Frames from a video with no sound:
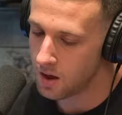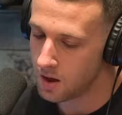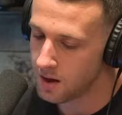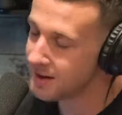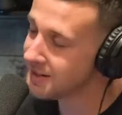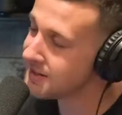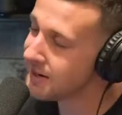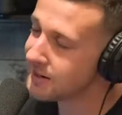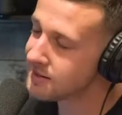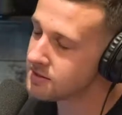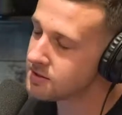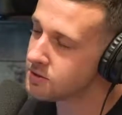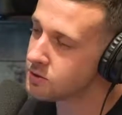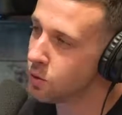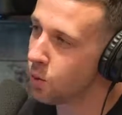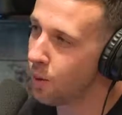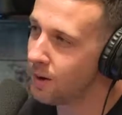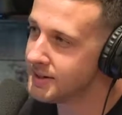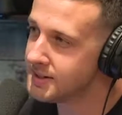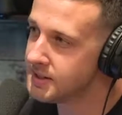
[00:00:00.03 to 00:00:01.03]
It takes
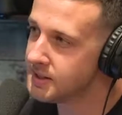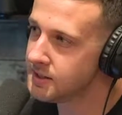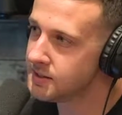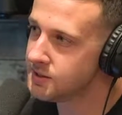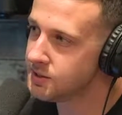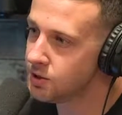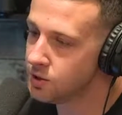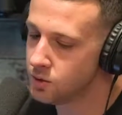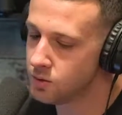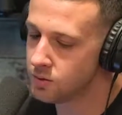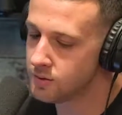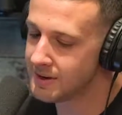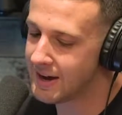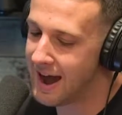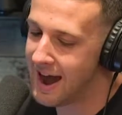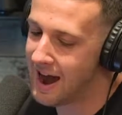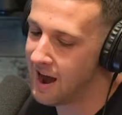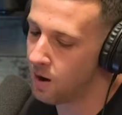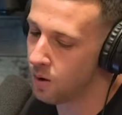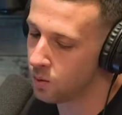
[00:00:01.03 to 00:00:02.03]
twenty-two
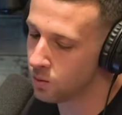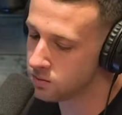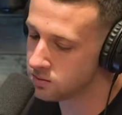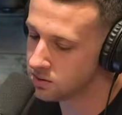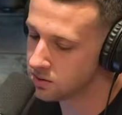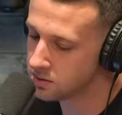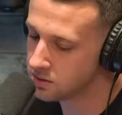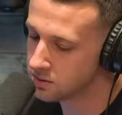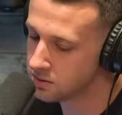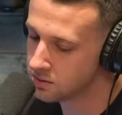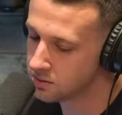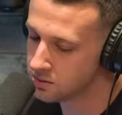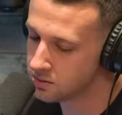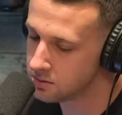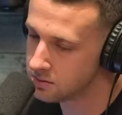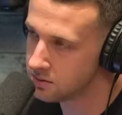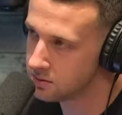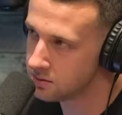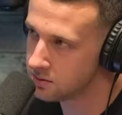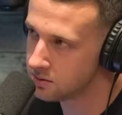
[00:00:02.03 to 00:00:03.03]
cows
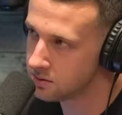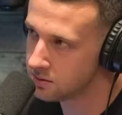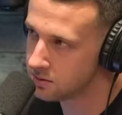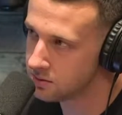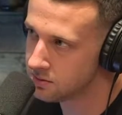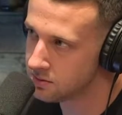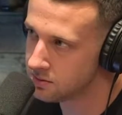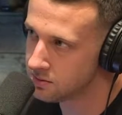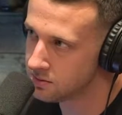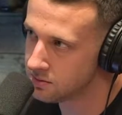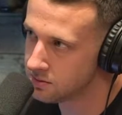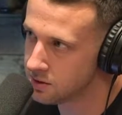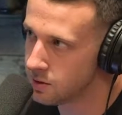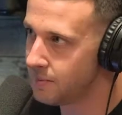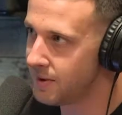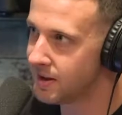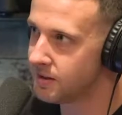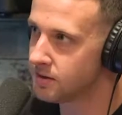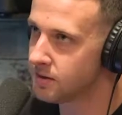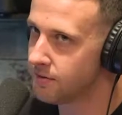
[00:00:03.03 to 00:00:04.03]
to
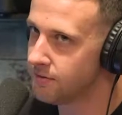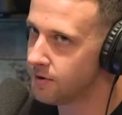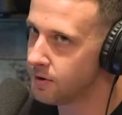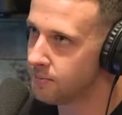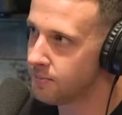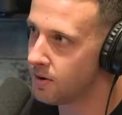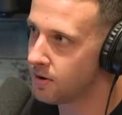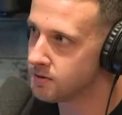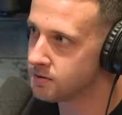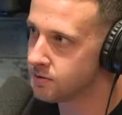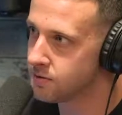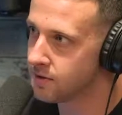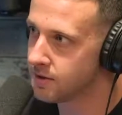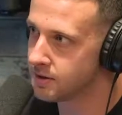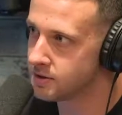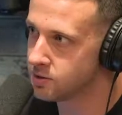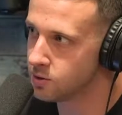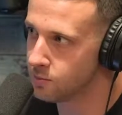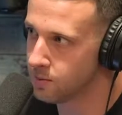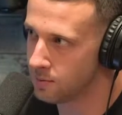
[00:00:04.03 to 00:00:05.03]
make the footballs for
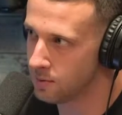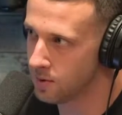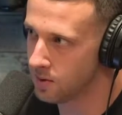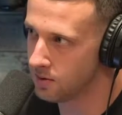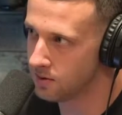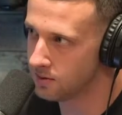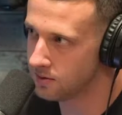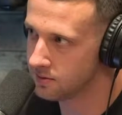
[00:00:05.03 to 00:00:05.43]
the Super Bowl.